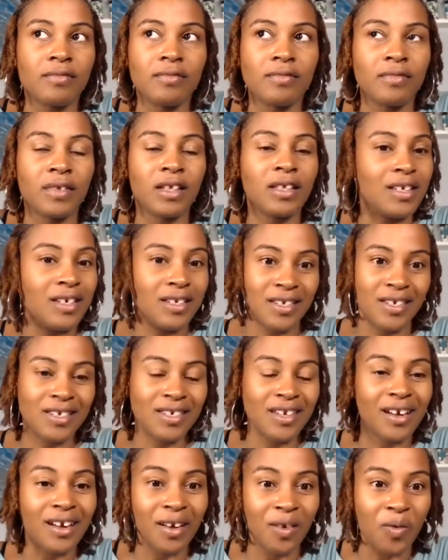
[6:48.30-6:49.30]
this
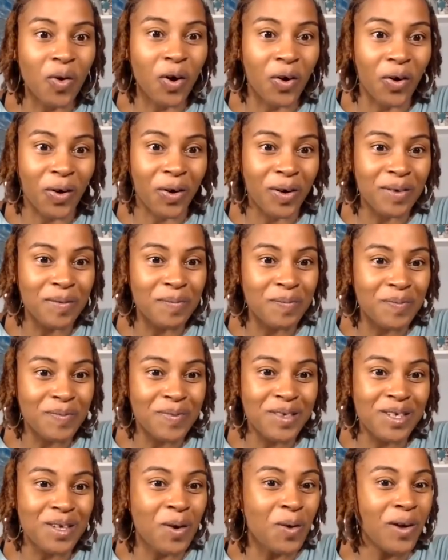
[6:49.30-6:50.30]
isn't going to work.
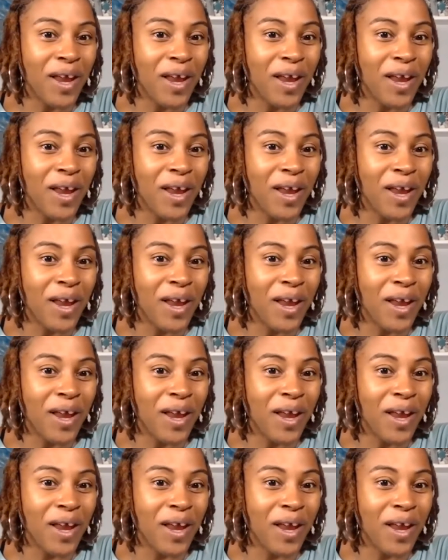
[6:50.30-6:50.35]
So